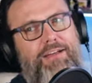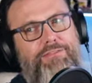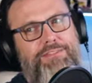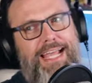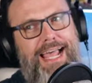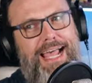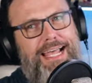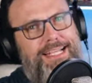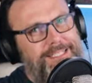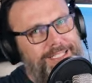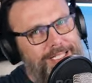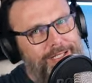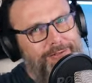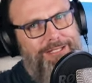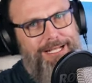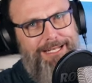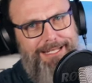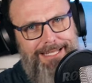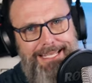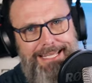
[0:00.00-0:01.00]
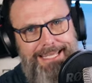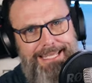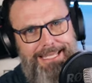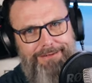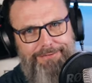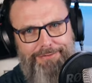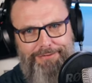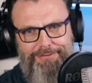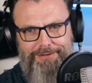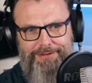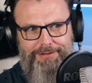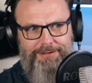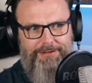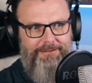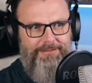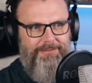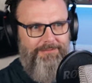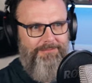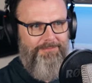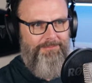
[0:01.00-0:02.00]
We're going to have to ask you to leave.
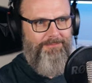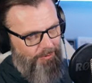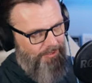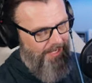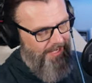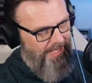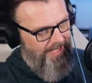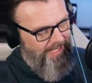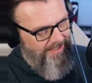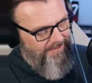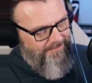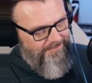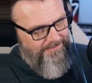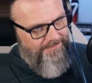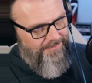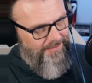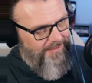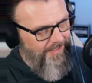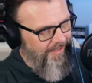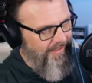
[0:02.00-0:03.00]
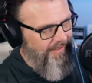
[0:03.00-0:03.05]
Okay.